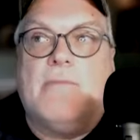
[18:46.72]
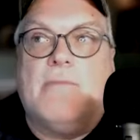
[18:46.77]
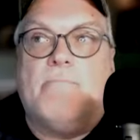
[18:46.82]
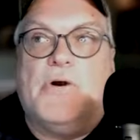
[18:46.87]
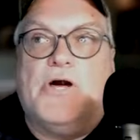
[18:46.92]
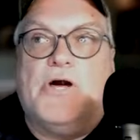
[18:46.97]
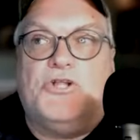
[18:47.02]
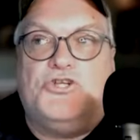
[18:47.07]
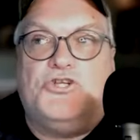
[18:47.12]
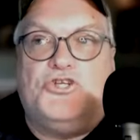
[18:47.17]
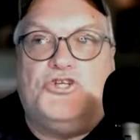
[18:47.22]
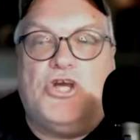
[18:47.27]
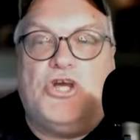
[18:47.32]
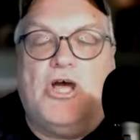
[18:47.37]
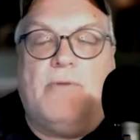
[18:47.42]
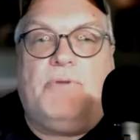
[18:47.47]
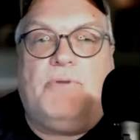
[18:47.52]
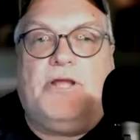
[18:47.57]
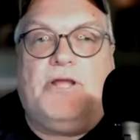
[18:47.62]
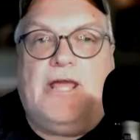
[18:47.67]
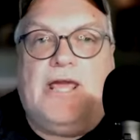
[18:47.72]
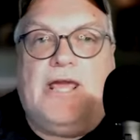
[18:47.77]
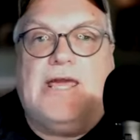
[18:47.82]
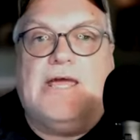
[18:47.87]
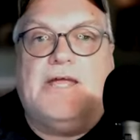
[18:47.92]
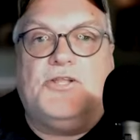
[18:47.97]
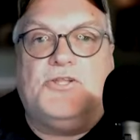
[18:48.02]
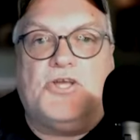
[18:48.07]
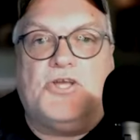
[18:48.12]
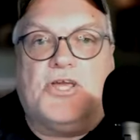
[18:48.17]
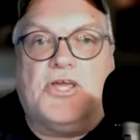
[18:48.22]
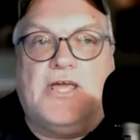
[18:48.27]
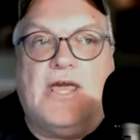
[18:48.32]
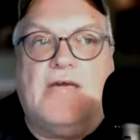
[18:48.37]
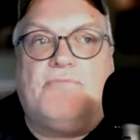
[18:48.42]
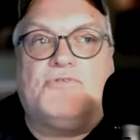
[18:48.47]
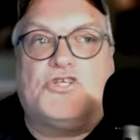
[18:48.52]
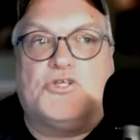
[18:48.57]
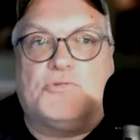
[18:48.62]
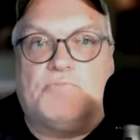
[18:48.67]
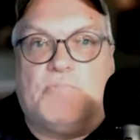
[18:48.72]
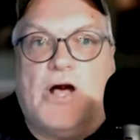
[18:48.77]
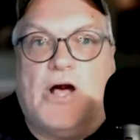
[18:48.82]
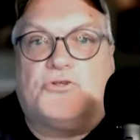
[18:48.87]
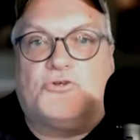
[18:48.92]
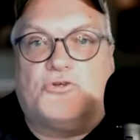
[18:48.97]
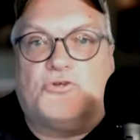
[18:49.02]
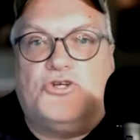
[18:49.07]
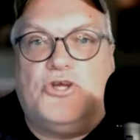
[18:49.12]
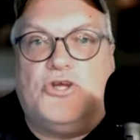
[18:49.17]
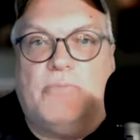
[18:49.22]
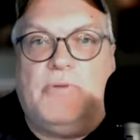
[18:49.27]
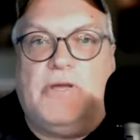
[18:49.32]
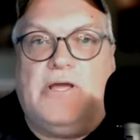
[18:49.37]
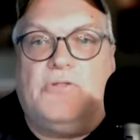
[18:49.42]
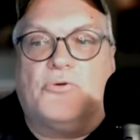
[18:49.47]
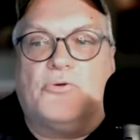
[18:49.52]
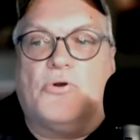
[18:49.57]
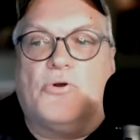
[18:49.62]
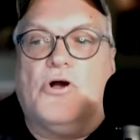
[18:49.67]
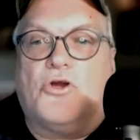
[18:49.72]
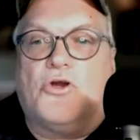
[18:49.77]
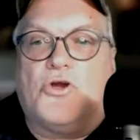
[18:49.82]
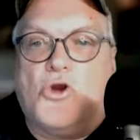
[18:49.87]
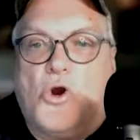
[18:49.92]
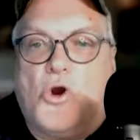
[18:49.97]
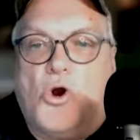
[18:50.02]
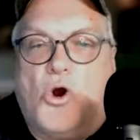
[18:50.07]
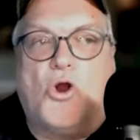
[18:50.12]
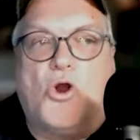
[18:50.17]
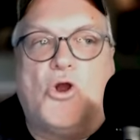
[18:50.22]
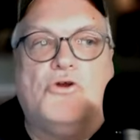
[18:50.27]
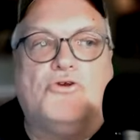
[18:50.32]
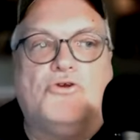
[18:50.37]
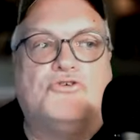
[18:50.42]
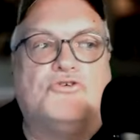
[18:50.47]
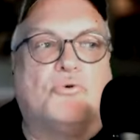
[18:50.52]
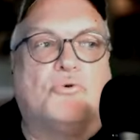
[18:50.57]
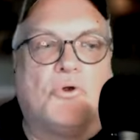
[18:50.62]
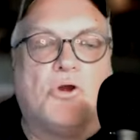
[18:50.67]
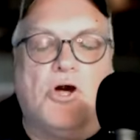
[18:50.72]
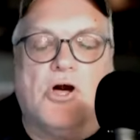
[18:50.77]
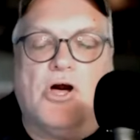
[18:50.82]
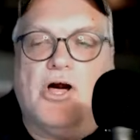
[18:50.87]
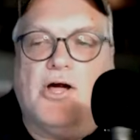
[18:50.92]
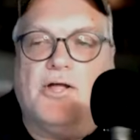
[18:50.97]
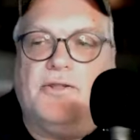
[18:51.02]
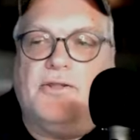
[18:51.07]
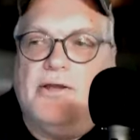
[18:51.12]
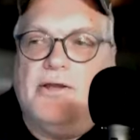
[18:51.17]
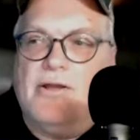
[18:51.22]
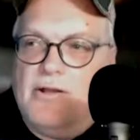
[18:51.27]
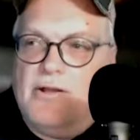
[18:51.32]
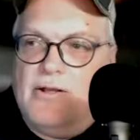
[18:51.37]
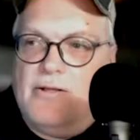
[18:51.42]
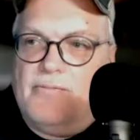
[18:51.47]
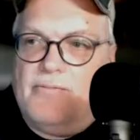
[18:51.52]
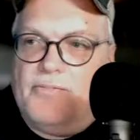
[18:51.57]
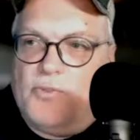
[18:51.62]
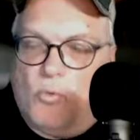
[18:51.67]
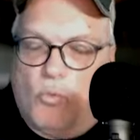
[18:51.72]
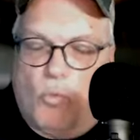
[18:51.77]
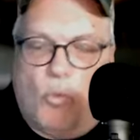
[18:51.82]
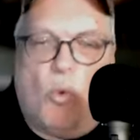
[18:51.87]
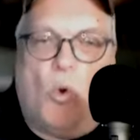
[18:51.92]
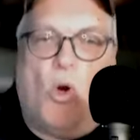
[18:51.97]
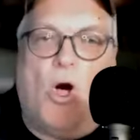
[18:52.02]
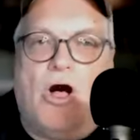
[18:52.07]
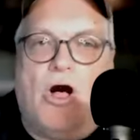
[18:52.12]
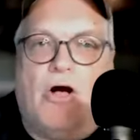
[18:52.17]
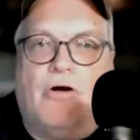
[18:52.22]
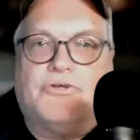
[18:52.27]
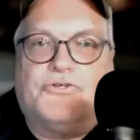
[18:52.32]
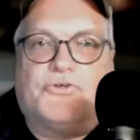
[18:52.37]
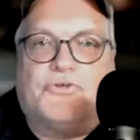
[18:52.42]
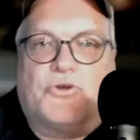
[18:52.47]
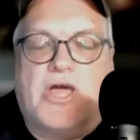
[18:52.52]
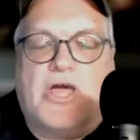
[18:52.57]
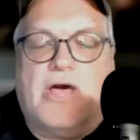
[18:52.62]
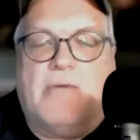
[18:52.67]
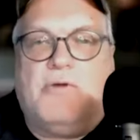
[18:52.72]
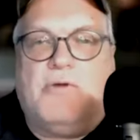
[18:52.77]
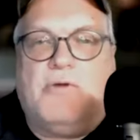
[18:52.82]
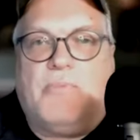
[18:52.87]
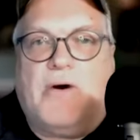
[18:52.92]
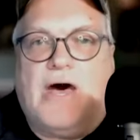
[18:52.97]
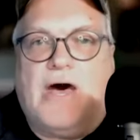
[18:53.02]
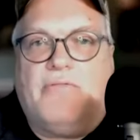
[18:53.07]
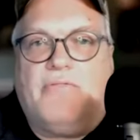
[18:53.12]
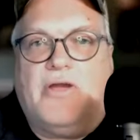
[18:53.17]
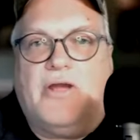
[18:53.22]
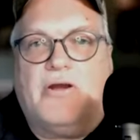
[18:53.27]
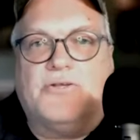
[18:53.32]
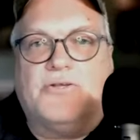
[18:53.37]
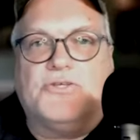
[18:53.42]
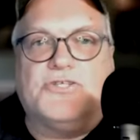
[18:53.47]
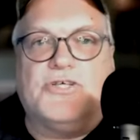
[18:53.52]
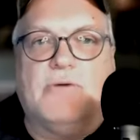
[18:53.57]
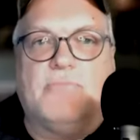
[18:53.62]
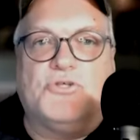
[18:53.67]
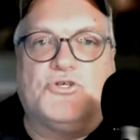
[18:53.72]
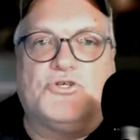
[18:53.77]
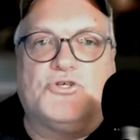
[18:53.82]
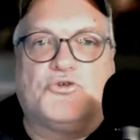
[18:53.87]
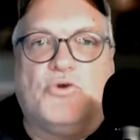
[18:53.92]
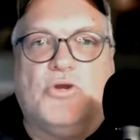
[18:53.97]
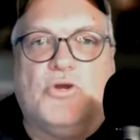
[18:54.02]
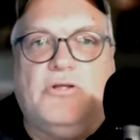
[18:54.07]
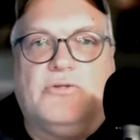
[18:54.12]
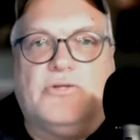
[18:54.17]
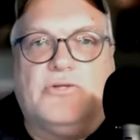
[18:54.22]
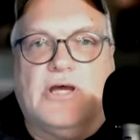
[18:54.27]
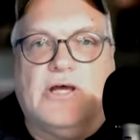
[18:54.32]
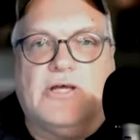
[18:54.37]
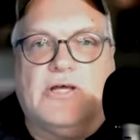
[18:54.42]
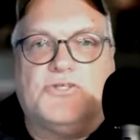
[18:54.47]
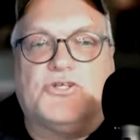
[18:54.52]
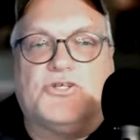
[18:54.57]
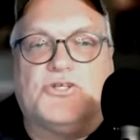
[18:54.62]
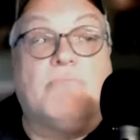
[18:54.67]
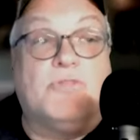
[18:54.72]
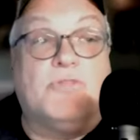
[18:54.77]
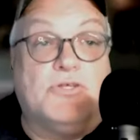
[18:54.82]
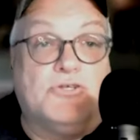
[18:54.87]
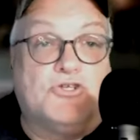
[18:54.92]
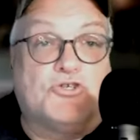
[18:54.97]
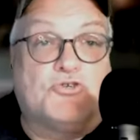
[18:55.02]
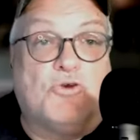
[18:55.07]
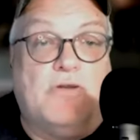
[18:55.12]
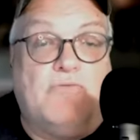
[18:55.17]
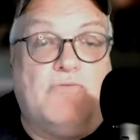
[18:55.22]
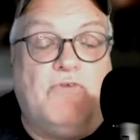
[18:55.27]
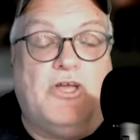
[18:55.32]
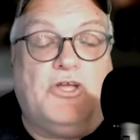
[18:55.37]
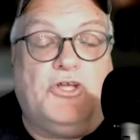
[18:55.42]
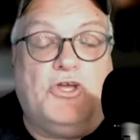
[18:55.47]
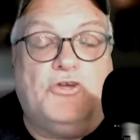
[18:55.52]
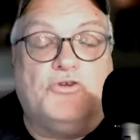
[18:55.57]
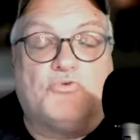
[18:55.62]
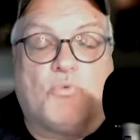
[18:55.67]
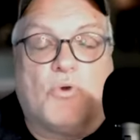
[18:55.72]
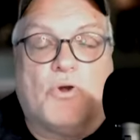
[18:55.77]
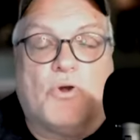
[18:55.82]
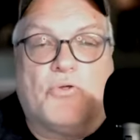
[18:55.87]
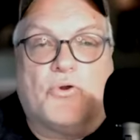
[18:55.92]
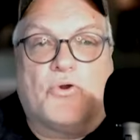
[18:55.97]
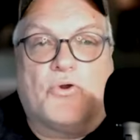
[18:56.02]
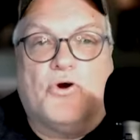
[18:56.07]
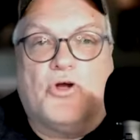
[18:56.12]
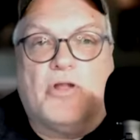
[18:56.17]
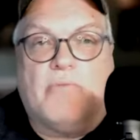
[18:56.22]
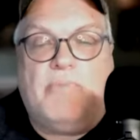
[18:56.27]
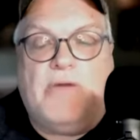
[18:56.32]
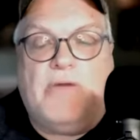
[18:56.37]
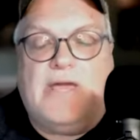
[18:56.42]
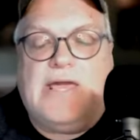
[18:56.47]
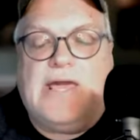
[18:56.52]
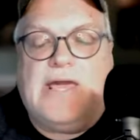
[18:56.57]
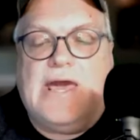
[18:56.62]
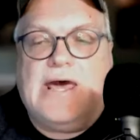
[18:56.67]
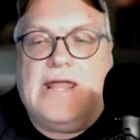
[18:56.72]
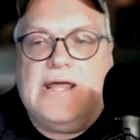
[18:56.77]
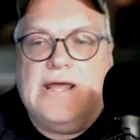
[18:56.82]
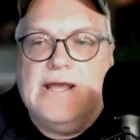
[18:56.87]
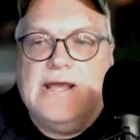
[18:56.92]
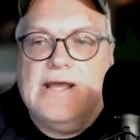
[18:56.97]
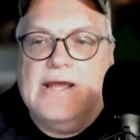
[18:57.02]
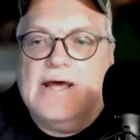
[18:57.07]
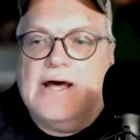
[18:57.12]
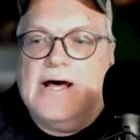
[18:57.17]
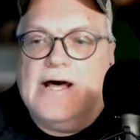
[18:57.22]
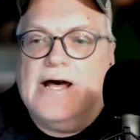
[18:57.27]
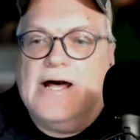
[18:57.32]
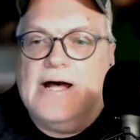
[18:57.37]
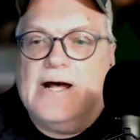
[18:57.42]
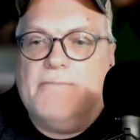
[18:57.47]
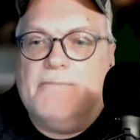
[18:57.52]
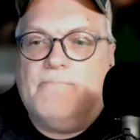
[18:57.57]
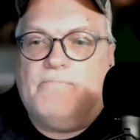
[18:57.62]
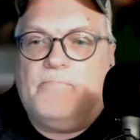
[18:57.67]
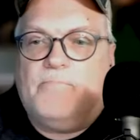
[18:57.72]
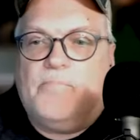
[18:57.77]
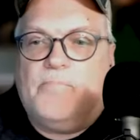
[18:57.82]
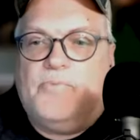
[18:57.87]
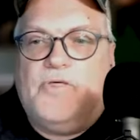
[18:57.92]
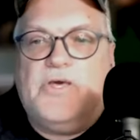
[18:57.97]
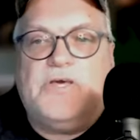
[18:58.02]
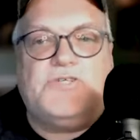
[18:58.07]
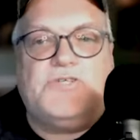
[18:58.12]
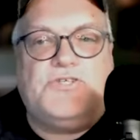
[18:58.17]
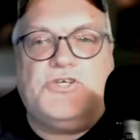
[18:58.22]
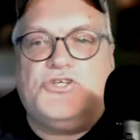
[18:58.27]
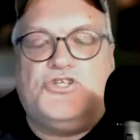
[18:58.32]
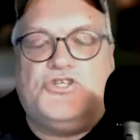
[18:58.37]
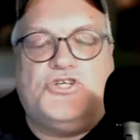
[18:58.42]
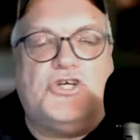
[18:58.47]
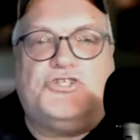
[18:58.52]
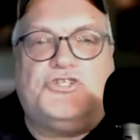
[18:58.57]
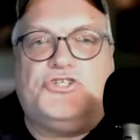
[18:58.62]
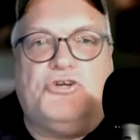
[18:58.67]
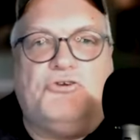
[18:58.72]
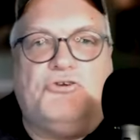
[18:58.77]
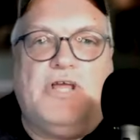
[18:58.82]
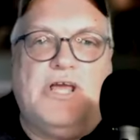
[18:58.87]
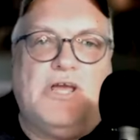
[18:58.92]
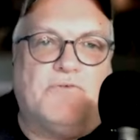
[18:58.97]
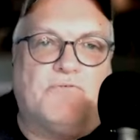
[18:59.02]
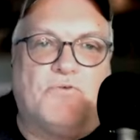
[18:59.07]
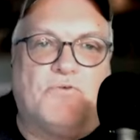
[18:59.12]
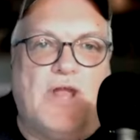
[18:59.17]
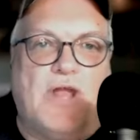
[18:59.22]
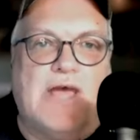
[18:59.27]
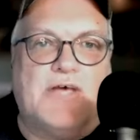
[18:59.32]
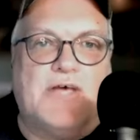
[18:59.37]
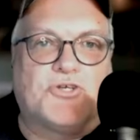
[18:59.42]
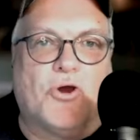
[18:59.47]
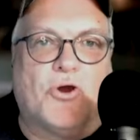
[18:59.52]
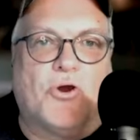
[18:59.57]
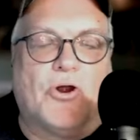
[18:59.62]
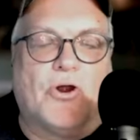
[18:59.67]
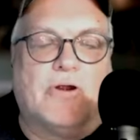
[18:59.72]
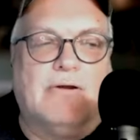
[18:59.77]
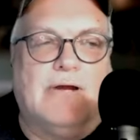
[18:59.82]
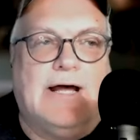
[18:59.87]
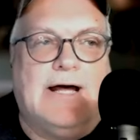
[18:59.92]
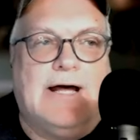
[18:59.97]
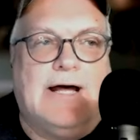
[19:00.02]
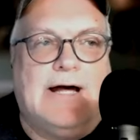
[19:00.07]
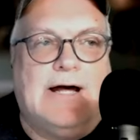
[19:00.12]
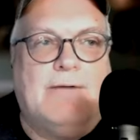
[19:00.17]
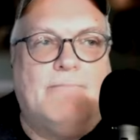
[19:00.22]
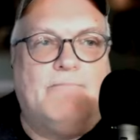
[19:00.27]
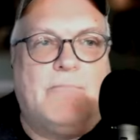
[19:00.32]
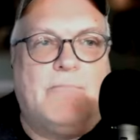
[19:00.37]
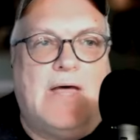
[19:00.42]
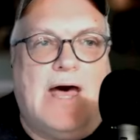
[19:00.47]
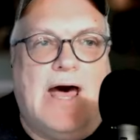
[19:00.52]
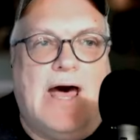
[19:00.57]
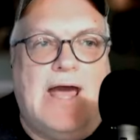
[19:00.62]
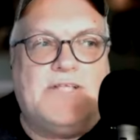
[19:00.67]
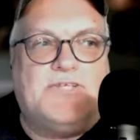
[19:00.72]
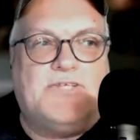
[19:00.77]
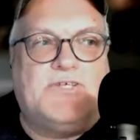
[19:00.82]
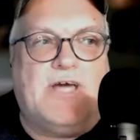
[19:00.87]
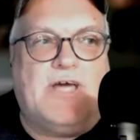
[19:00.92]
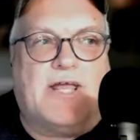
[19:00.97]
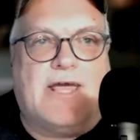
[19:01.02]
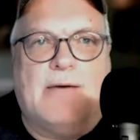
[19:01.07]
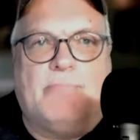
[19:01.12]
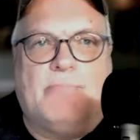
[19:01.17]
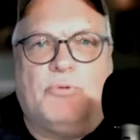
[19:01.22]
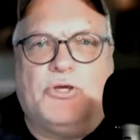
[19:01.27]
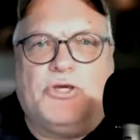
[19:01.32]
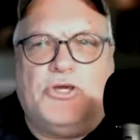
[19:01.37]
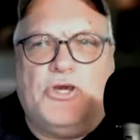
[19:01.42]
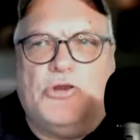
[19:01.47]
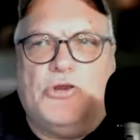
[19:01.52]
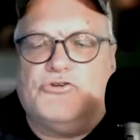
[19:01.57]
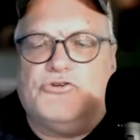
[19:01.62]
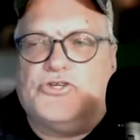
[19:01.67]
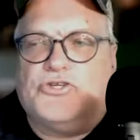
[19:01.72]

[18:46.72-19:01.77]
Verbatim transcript: but jumping in to get sponsorship either on cars or on the wall as they're coming by there on some of the street uh, some of the street venues where they're going to be at. Um, this is just unique for NASCAR. Um, I had said a couple of years